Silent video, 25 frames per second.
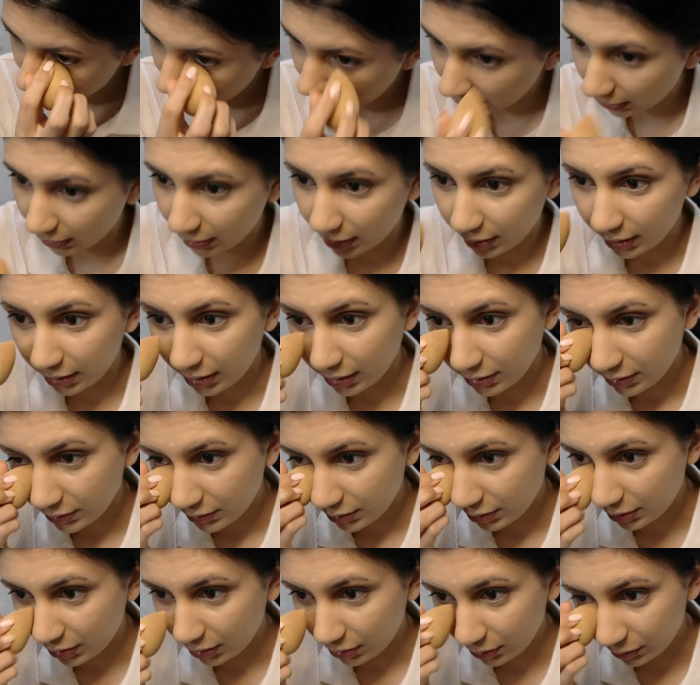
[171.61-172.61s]
and
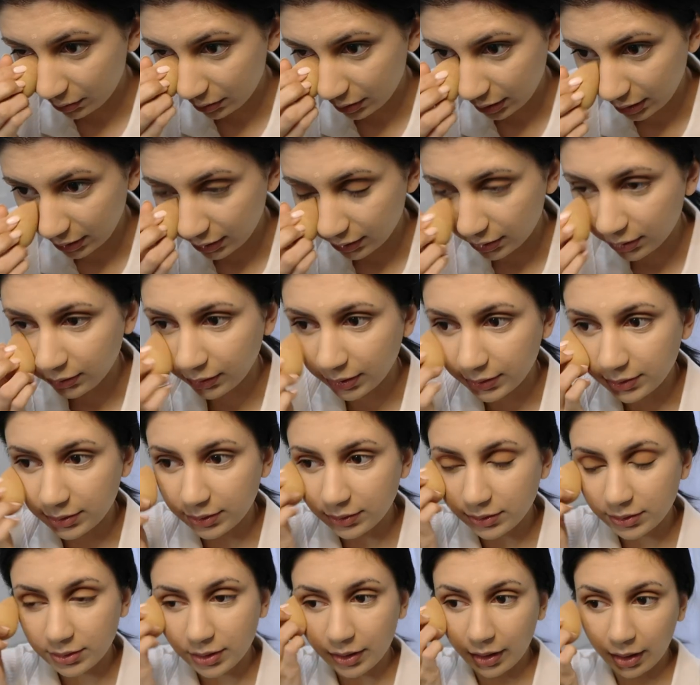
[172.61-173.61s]
you know, I didn't
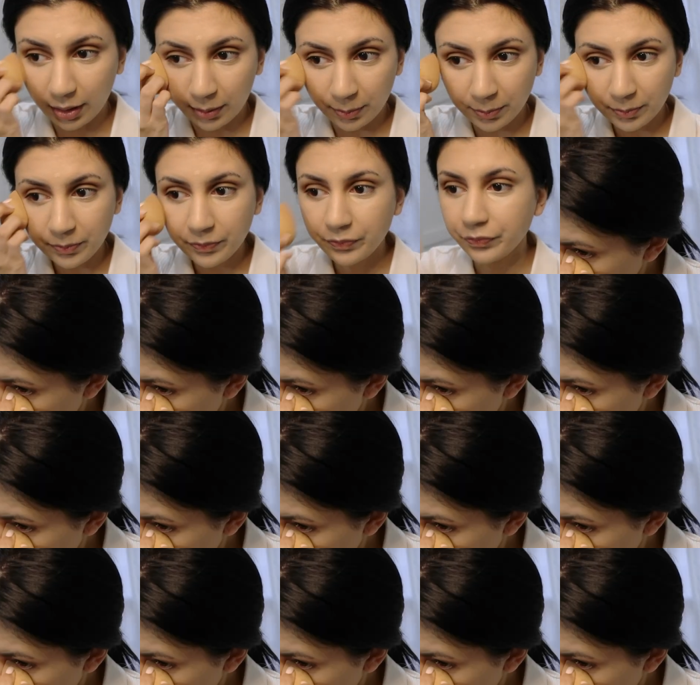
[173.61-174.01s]
listen to them.